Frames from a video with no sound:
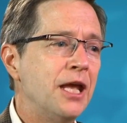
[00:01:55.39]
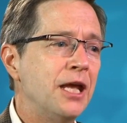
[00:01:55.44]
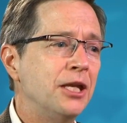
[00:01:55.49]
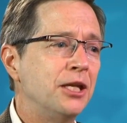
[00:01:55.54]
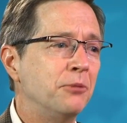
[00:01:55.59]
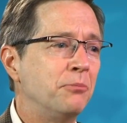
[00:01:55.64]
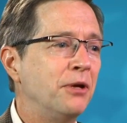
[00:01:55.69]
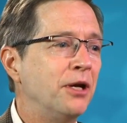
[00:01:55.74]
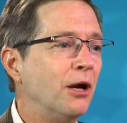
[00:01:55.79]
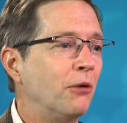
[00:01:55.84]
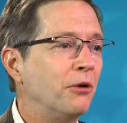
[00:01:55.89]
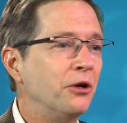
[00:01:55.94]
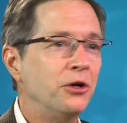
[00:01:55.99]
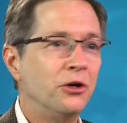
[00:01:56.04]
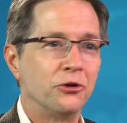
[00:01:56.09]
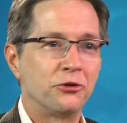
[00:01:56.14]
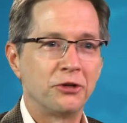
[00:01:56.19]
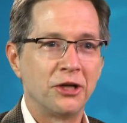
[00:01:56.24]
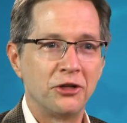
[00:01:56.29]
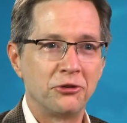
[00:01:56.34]
it depended on what
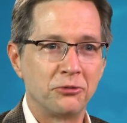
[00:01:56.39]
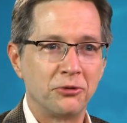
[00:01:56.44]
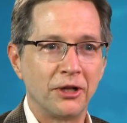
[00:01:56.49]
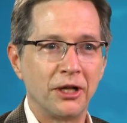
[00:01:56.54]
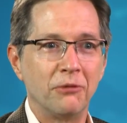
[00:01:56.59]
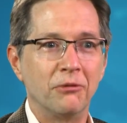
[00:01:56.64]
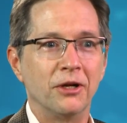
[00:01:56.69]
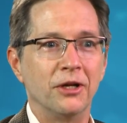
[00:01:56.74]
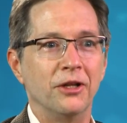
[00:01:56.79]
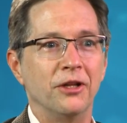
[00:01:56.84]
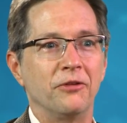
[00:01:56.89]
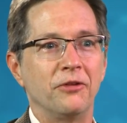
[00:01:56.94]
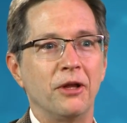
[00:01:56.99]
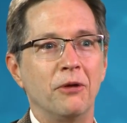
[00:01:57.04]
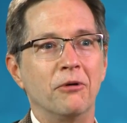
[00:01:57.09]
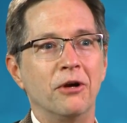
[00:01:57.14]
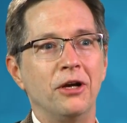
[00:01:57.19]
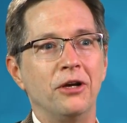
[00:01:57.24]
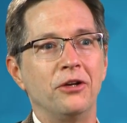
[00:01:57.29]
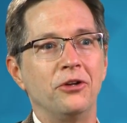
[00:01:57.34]
neurotransmitter they wanted. If
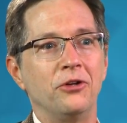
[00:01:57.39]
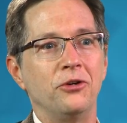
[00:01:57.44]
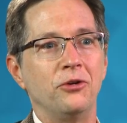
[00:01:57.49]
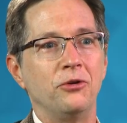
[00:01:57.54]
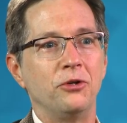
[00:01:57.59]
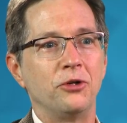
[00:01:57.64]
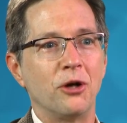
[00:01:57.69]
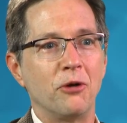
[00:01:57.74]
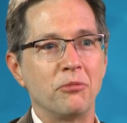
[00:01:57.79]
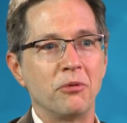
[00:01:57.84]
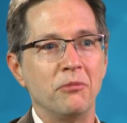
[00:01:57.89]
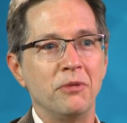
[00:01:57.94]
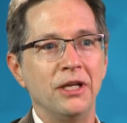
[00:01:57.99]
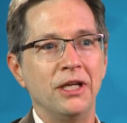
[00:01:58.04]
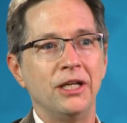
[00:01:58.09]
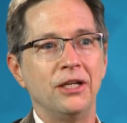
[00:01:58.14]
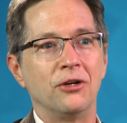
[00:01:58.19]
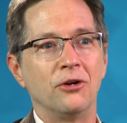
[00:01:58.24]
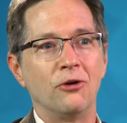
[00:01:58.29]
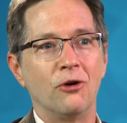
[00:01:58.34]
they wanted to do
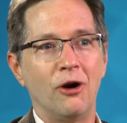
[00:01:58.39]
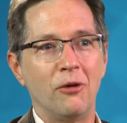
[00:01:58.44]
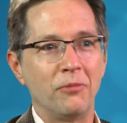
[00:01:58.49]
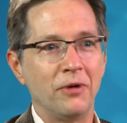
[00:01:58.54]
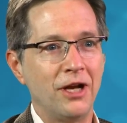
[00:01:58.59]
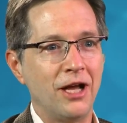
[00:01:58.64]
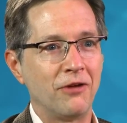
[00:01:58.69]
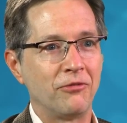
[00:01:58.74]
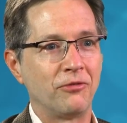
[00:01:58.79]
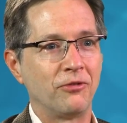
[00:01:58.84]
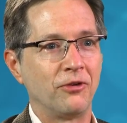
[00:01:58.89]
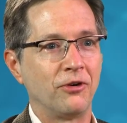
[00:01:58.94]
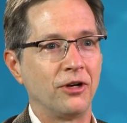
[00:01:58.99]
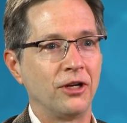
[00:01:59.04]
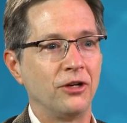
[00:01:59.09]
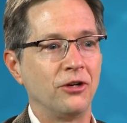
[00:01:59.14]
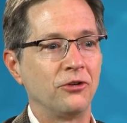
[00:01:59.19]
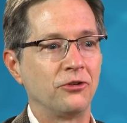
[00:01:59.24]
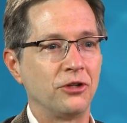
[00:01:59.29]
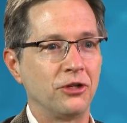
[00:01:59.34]
dopamine or
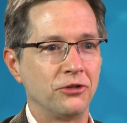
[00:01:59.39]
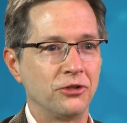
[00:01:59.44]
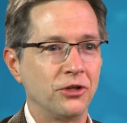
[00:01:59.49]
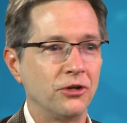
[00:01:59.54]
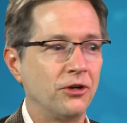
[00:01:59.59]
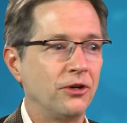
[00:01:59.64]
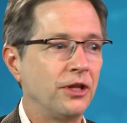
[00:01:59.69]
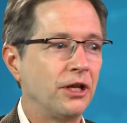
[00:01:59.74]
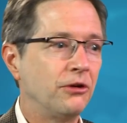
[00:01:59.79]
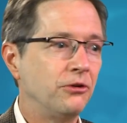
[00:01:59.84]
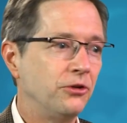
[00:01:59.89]
norepinephrine or serotonin,